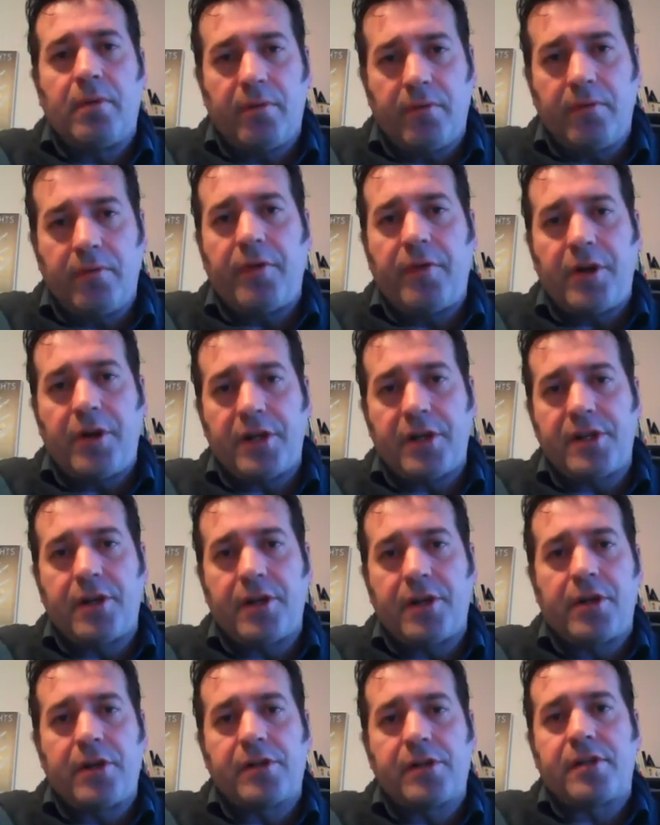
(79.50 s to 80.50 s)
very
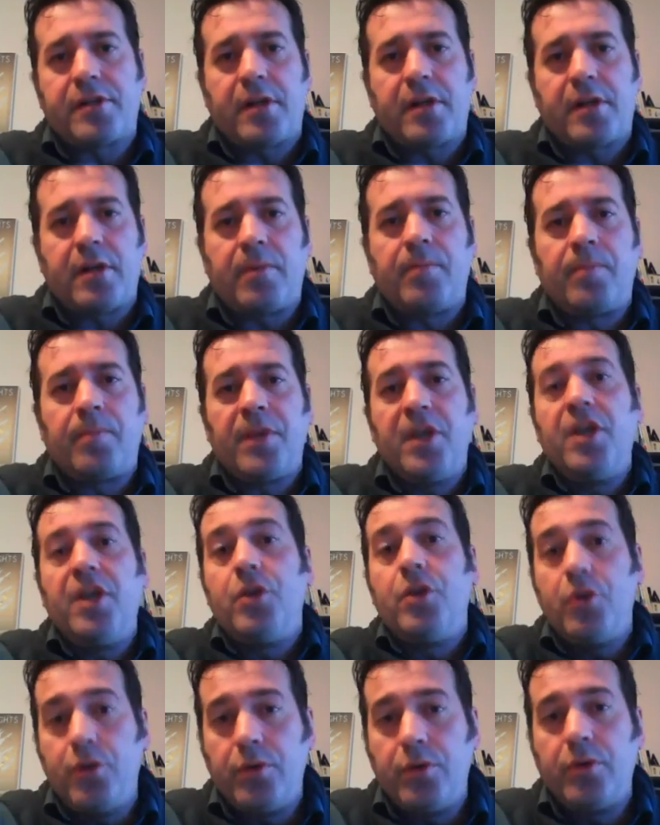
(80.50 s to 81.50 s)
serious
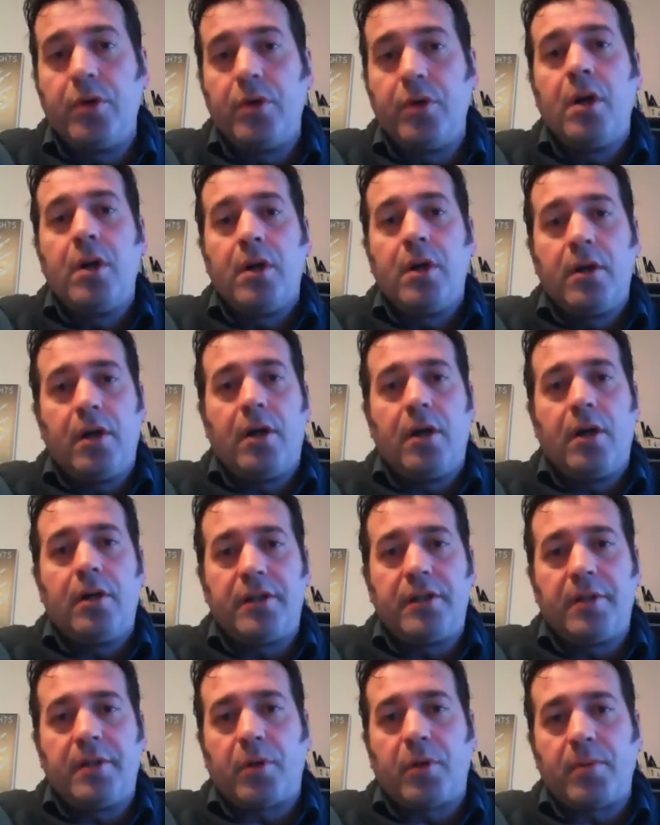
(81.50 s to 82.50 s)
EU
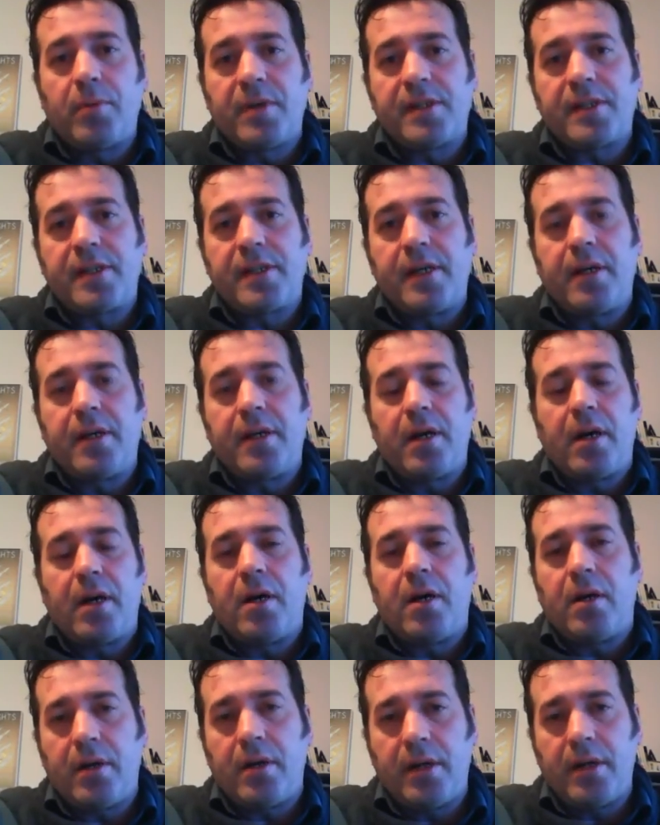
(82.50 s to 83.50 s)
diplomacy,
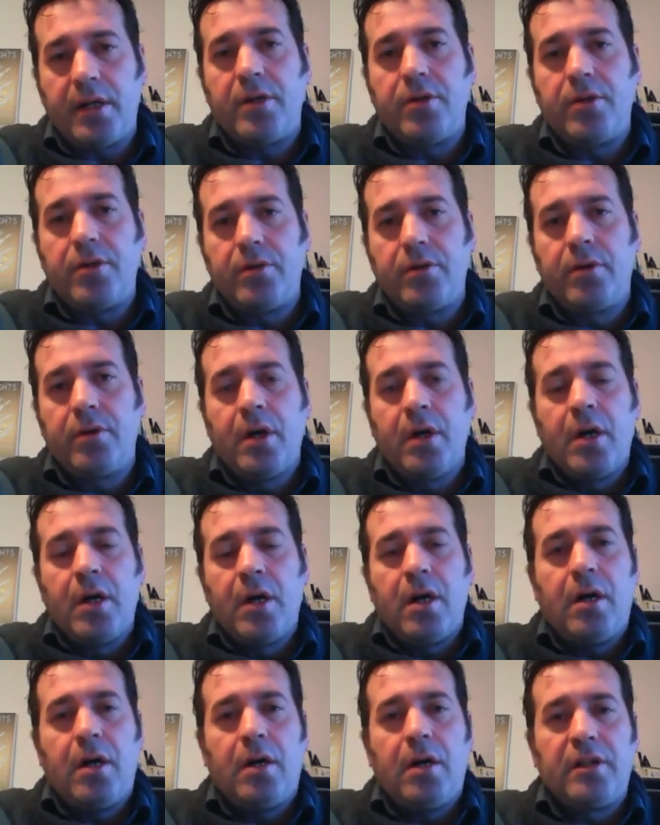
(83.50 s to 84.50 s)
EU
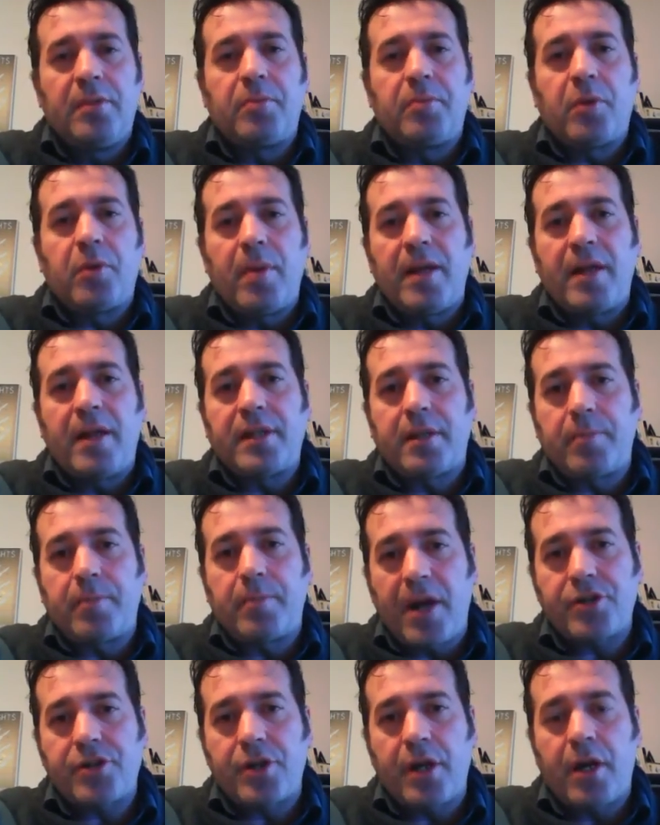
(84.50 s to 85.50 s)
diplomatic
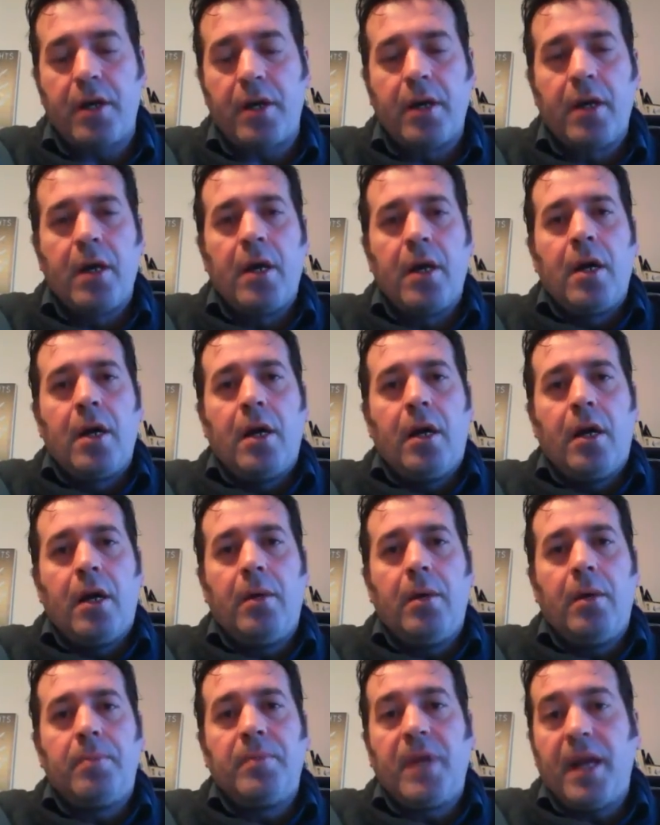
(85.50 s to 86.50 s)
pressure.
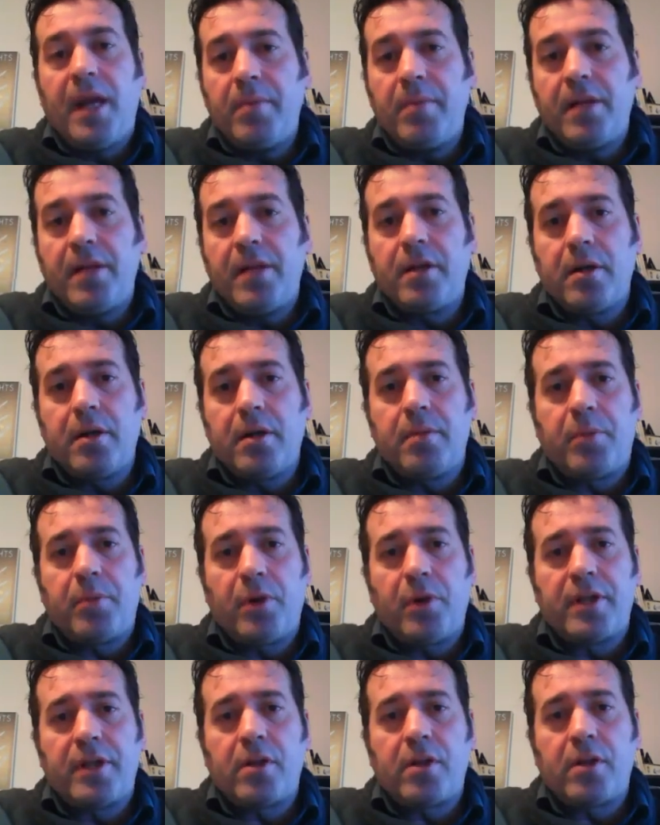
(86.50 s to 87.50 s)
Namely, the
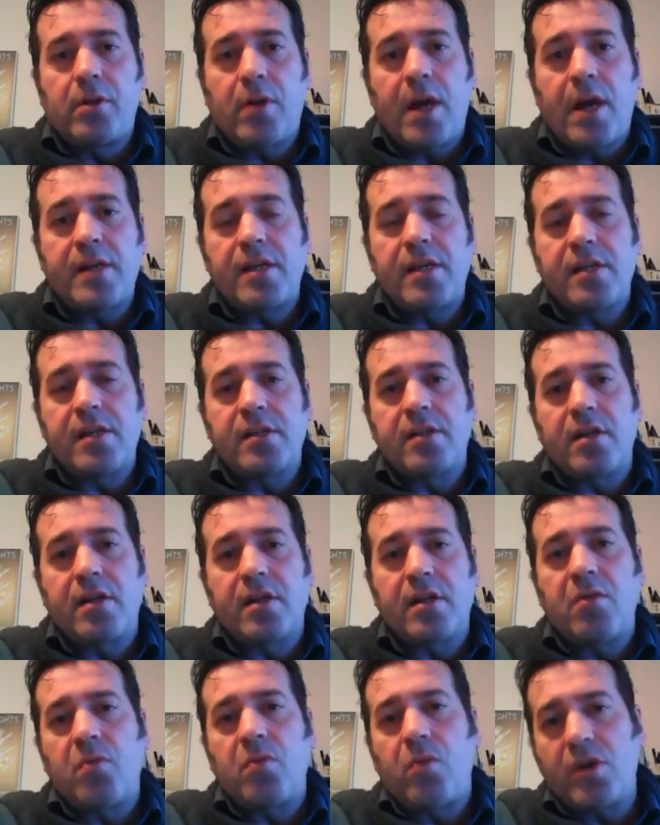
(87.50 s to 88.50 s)
political crisis
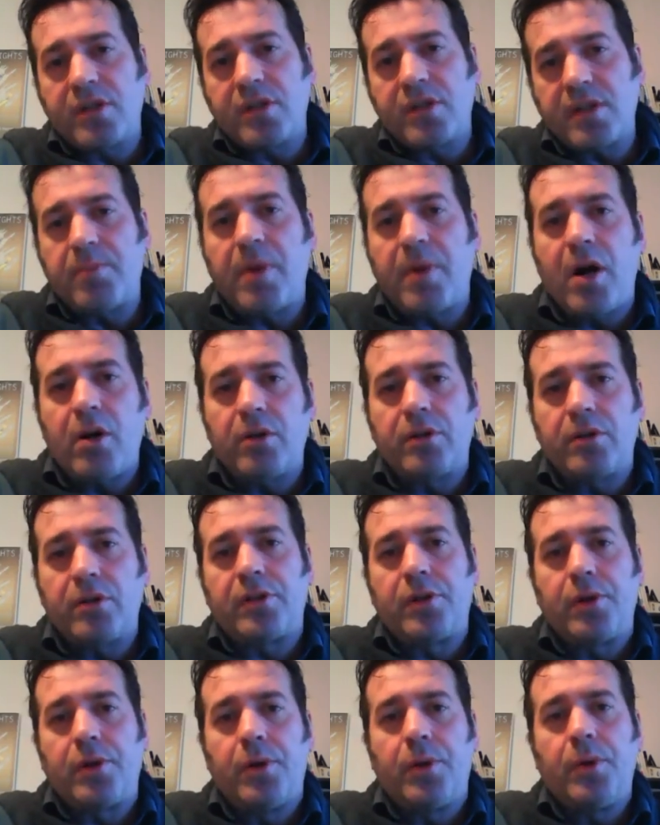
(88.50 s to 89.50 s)
was about
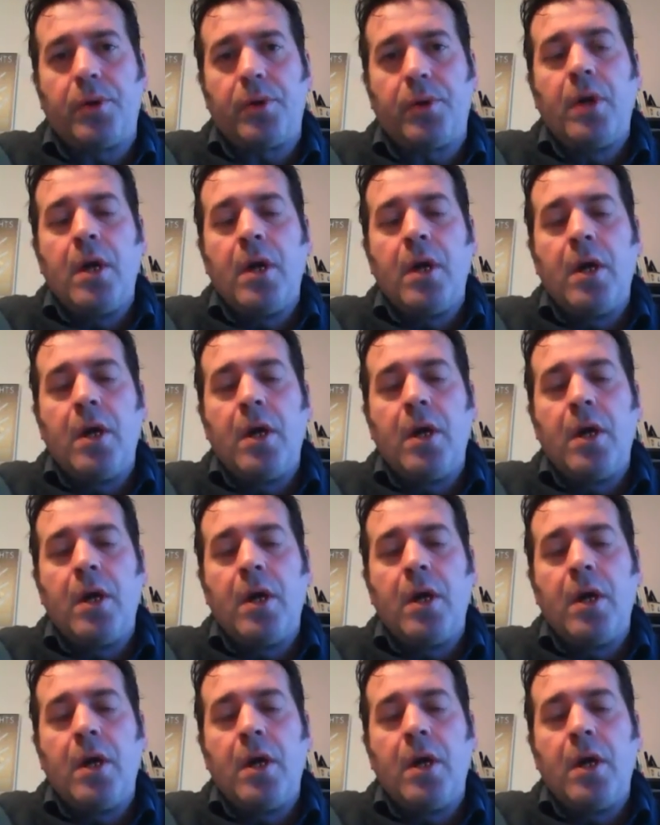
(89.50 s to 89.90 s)
to